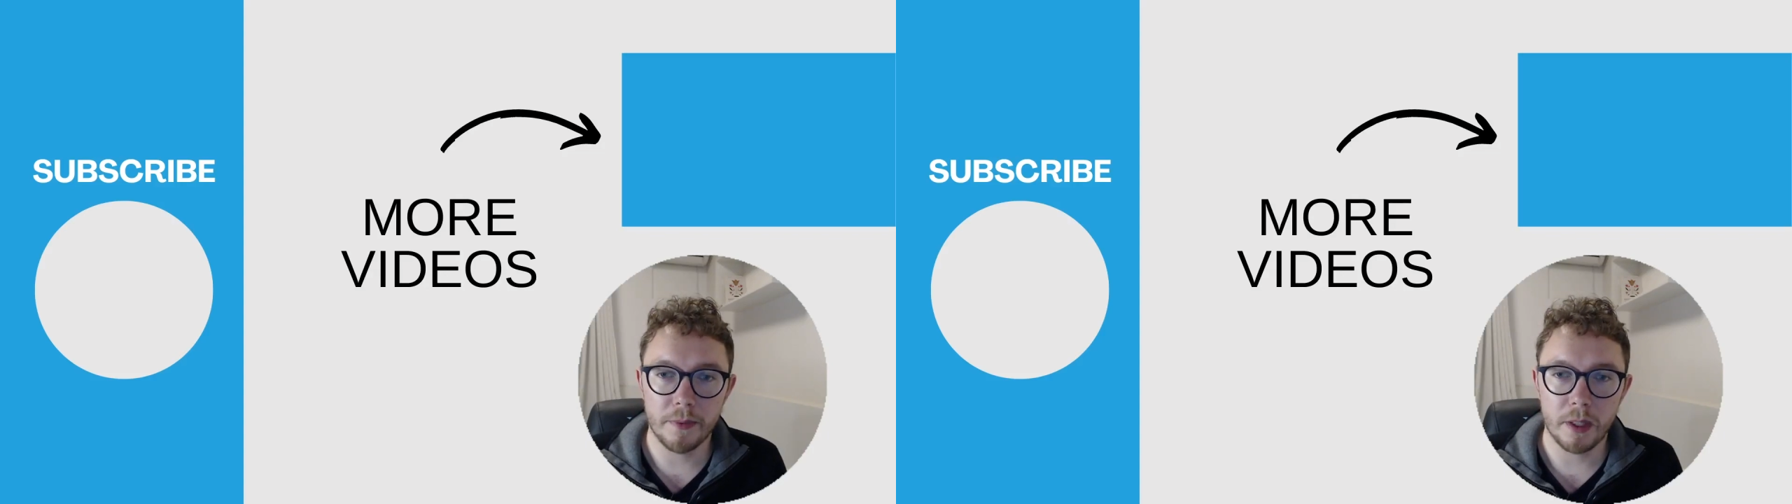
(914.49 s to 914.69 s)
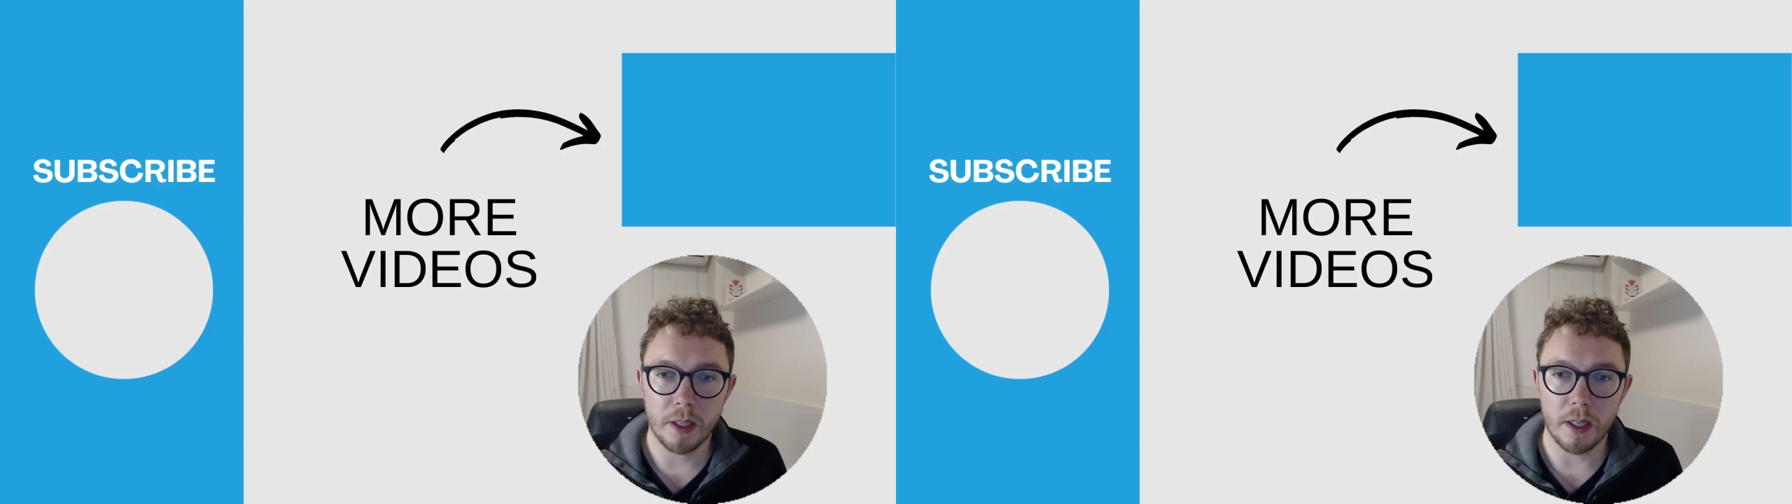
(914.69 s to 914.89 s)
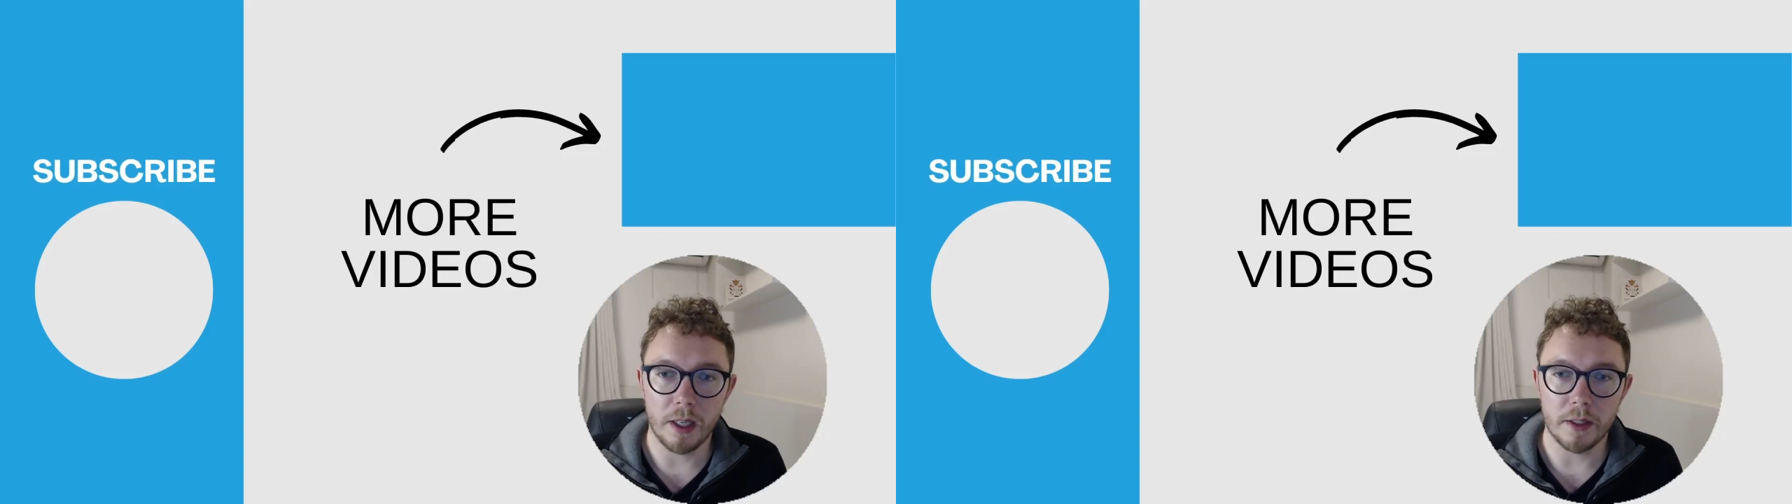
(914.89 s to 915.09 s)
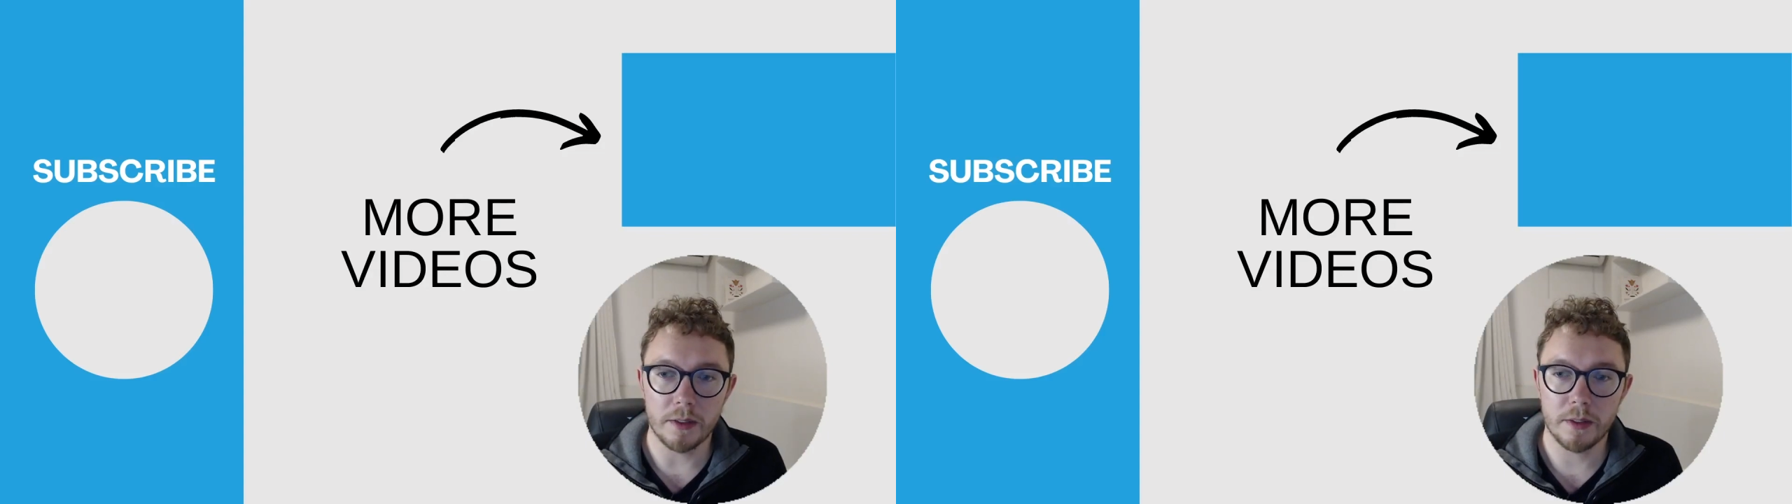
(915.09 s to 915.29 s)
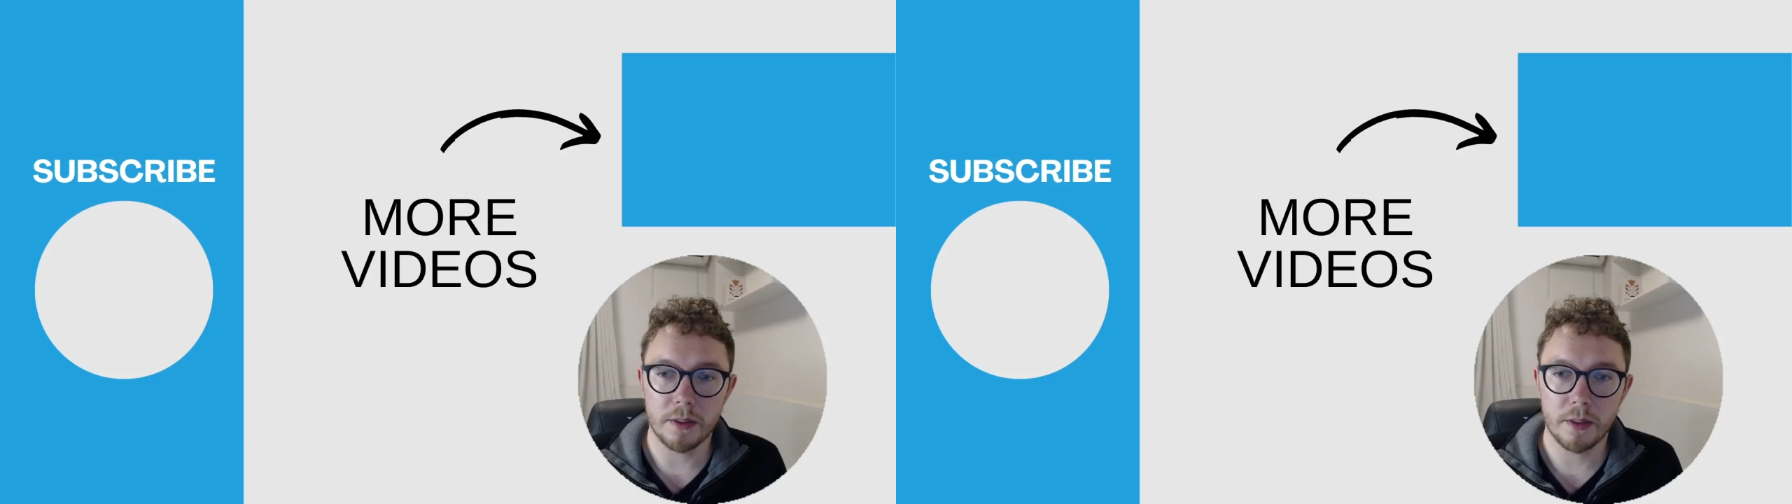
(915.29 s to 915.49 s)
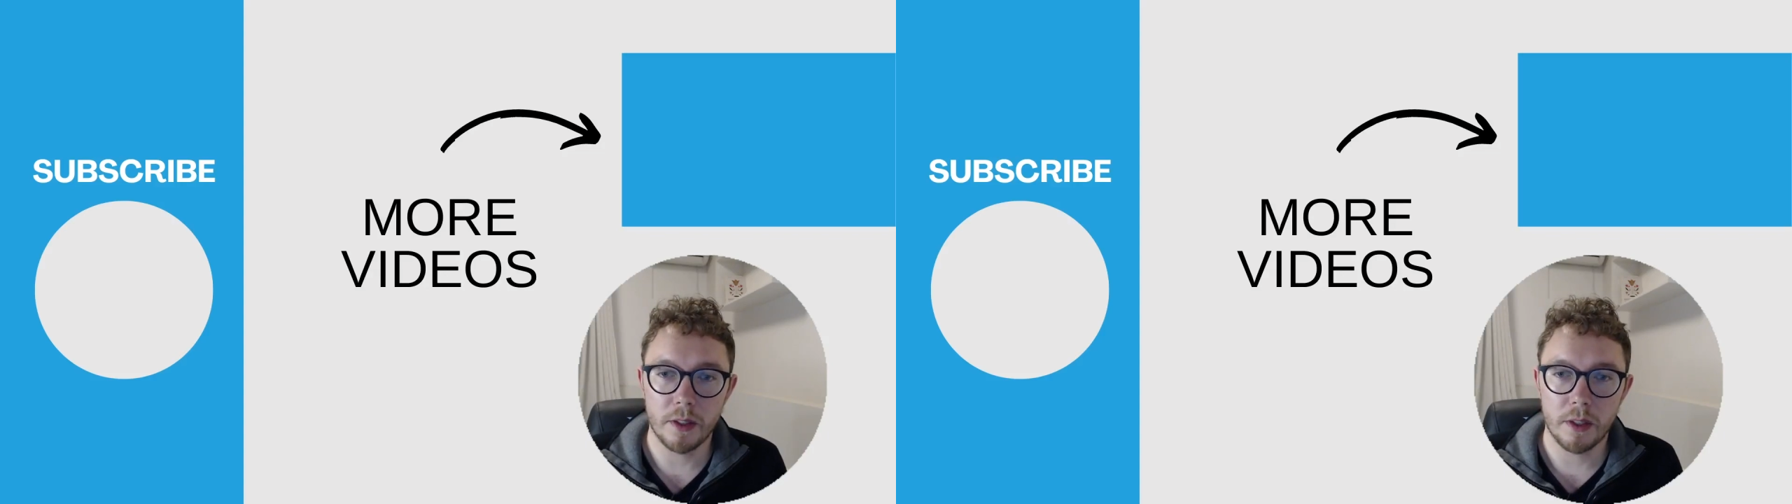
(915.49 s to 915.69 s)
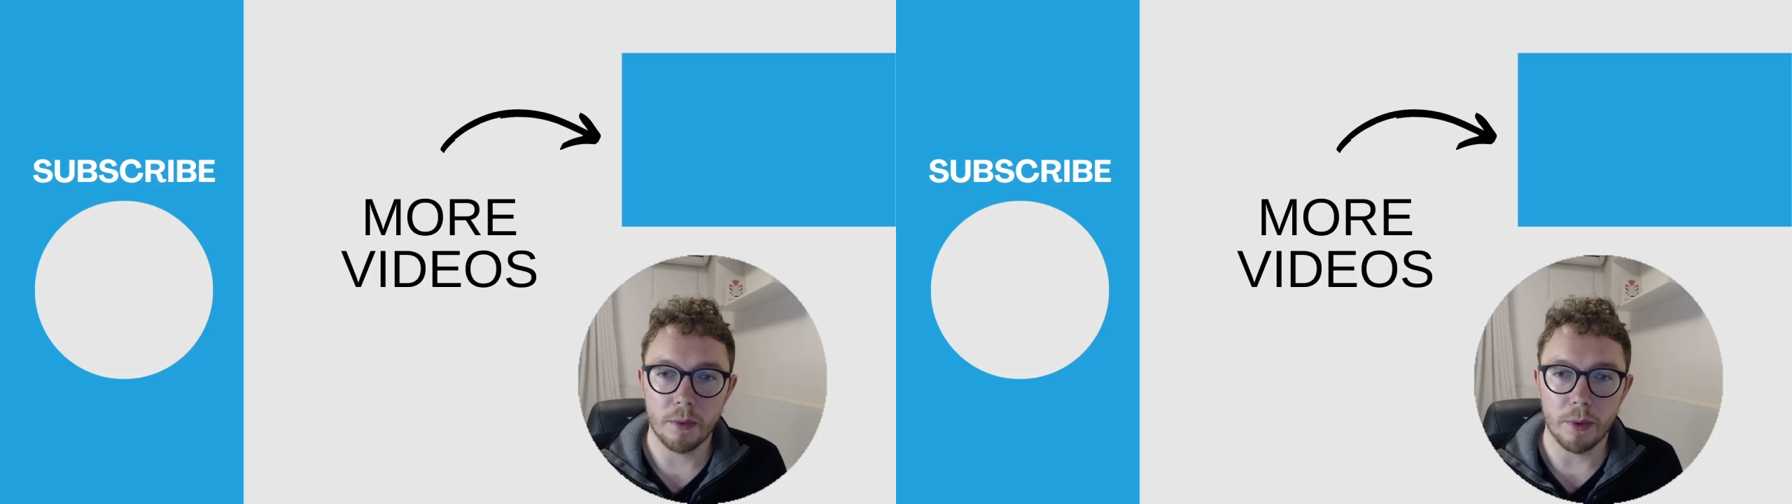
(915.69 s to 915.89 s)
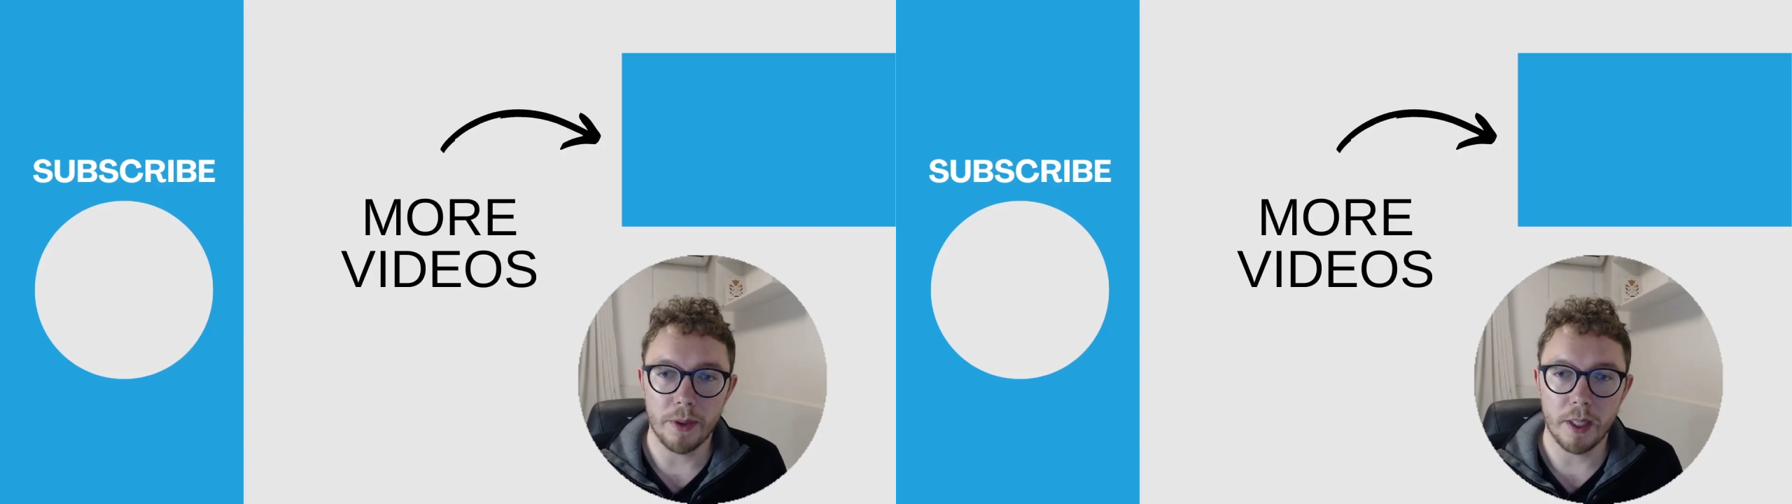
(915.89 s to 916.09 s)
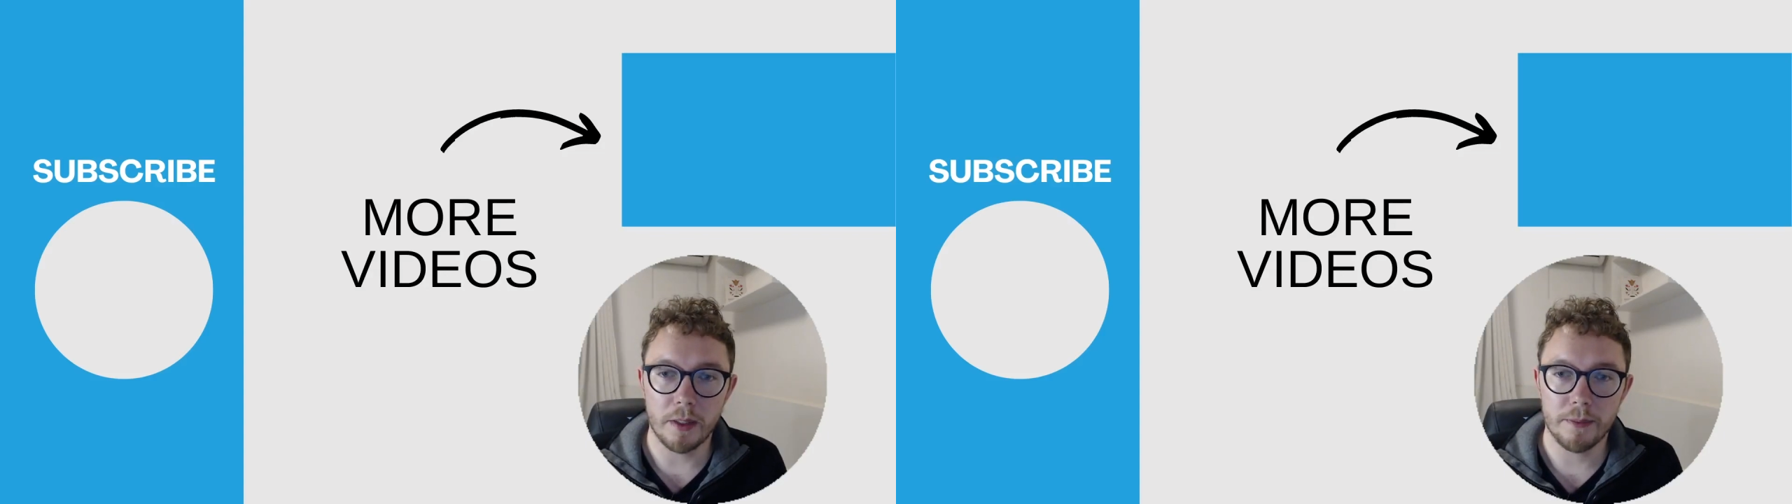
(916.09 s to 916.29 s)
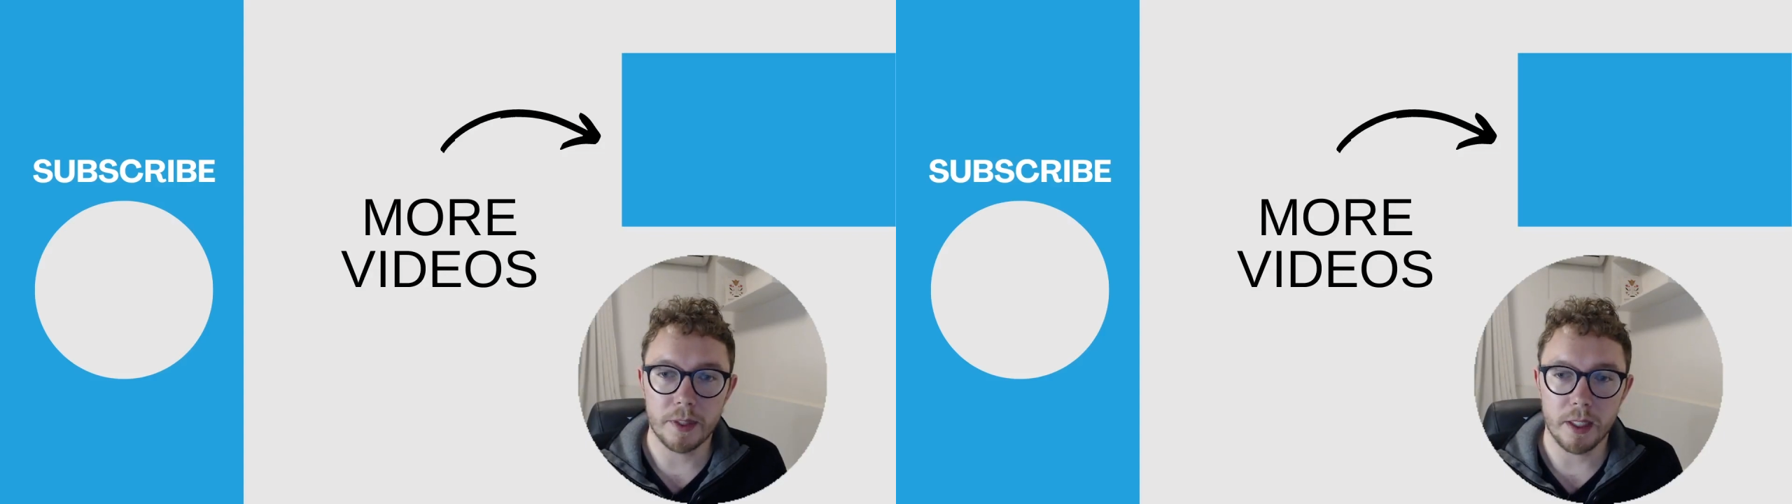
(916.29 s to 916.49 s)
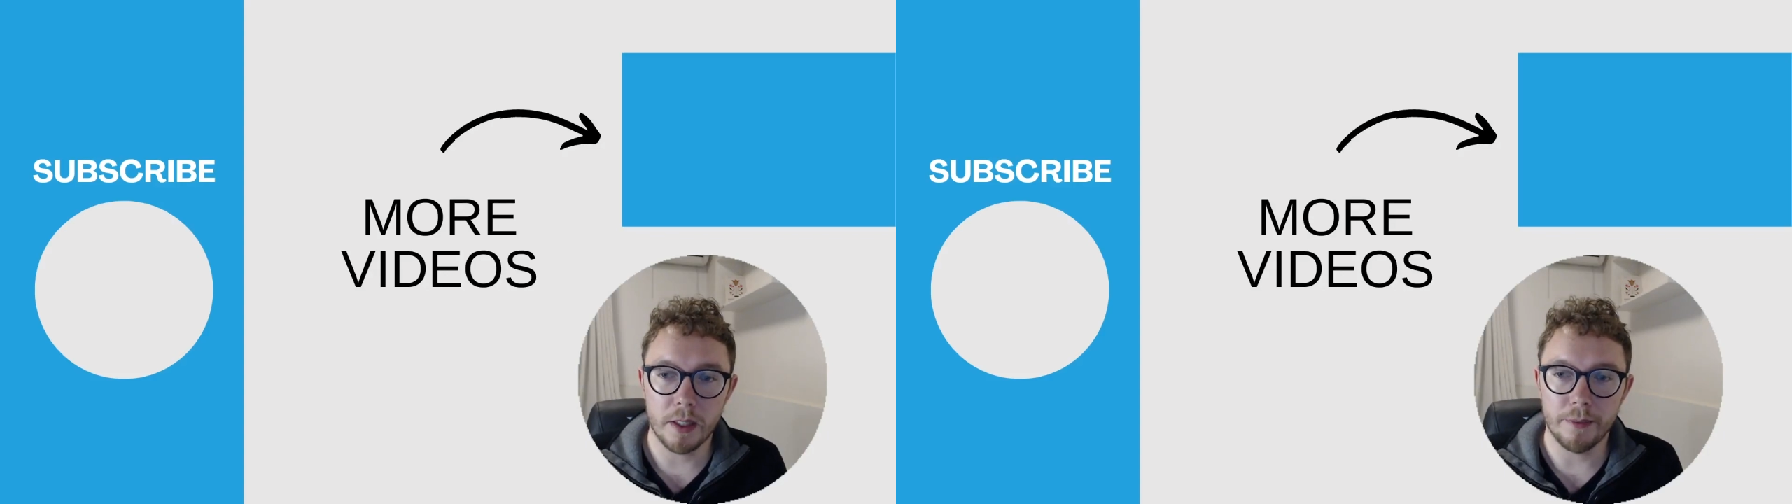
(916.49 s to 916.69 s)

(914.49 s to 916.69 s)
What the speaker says: and with that, take care.